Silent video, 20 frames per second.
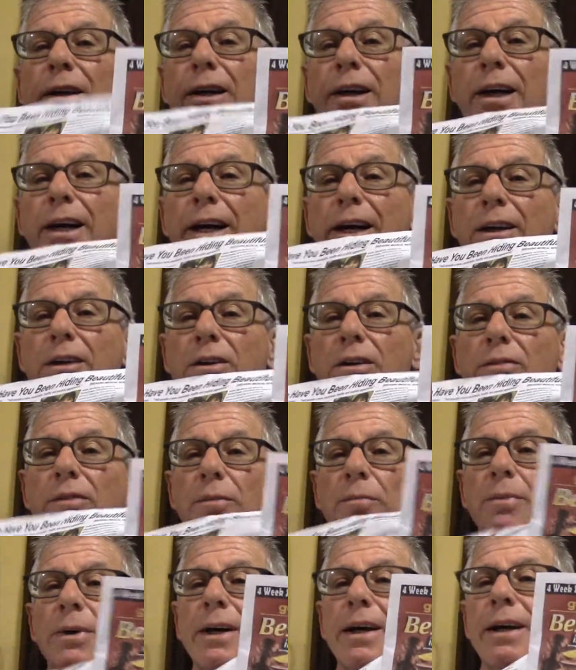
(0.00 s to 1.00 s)
1/8 of a
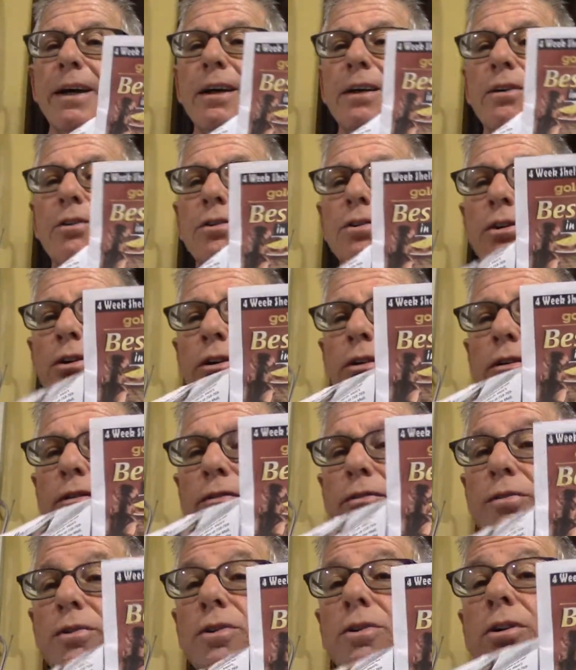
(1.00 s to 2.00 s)
page,
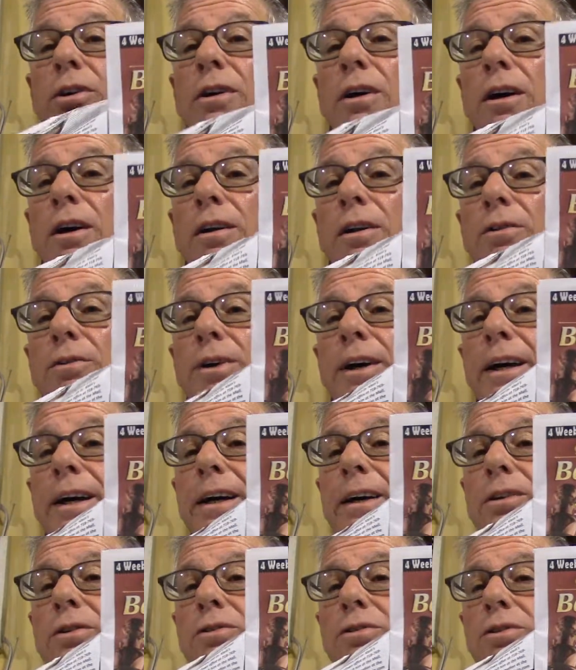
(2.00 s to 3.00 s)
full color
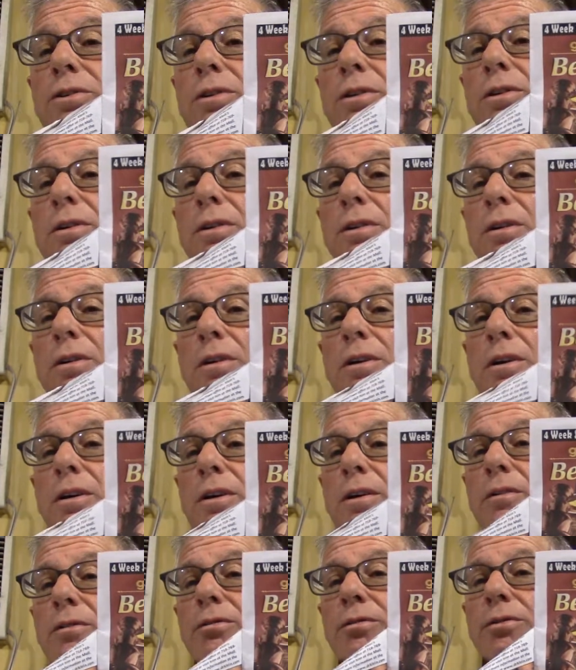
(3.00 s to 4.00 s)
ads.
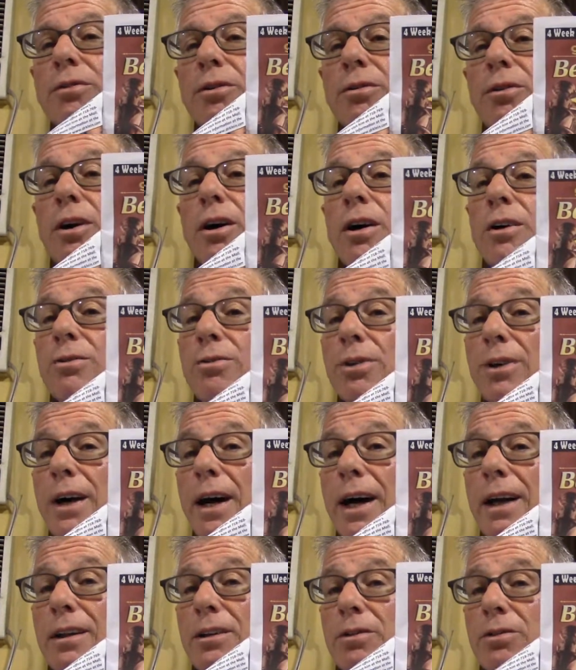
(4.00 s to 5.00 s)
for
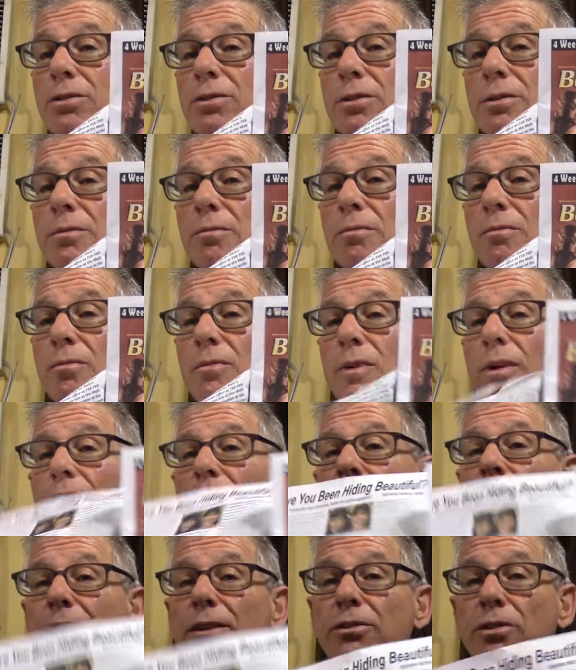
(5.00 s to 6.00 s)

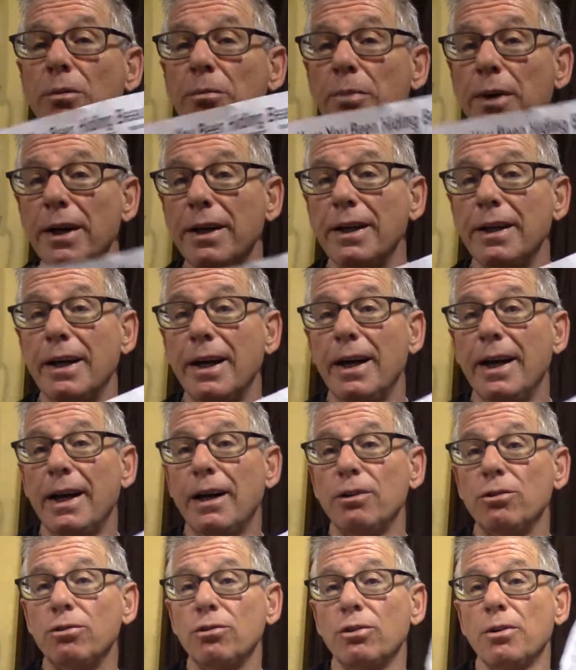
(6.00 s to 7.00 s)
$100. That's a penny a
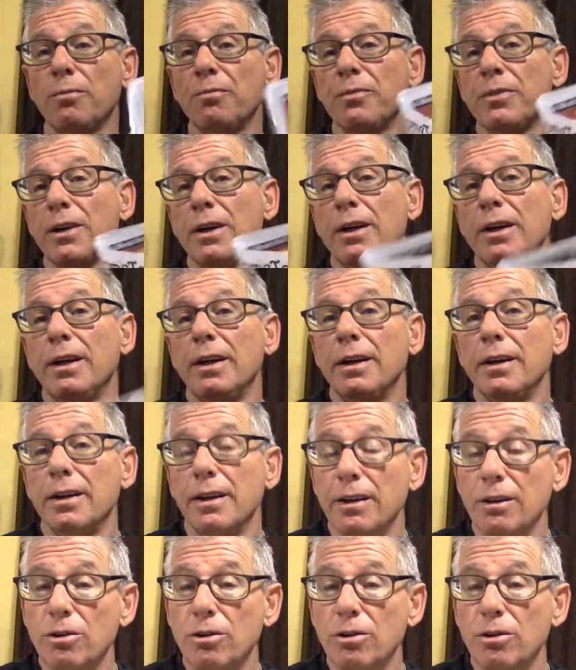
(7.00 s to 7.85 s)
house. It